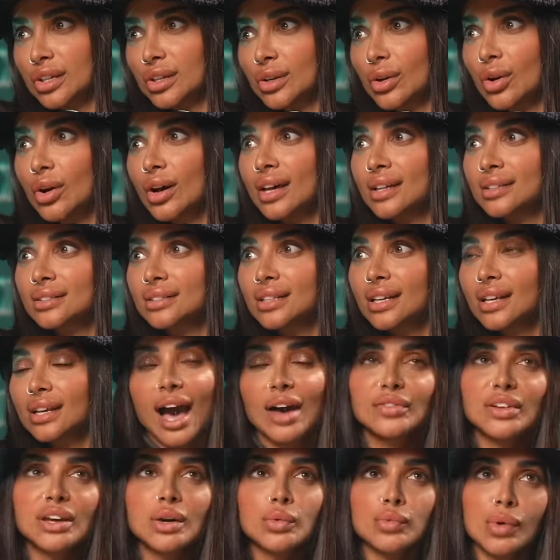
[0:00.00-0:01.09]
you know, and
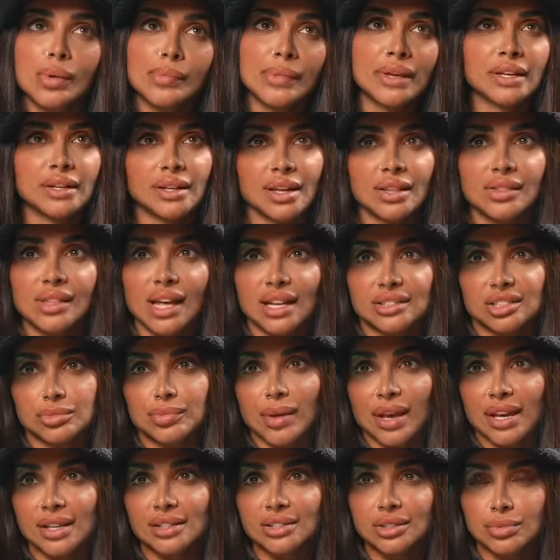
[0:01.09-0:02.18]
having women in that
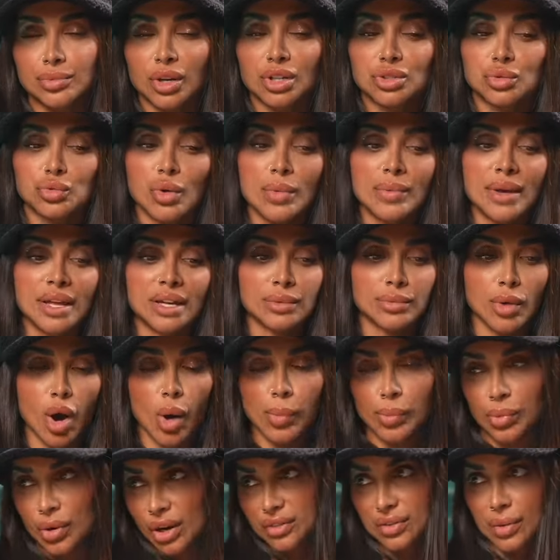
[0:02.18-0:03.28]
space, because women
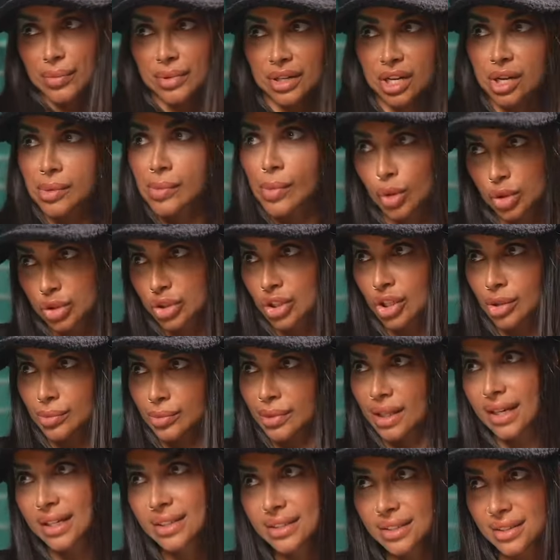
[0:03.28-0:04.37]
operate from an emotional
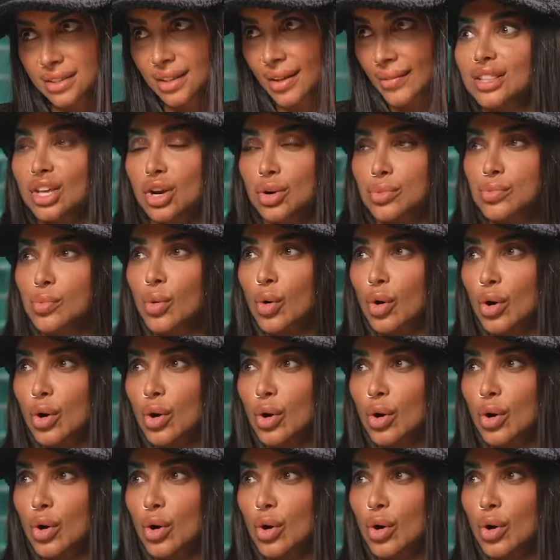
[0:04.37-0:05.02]
place. They're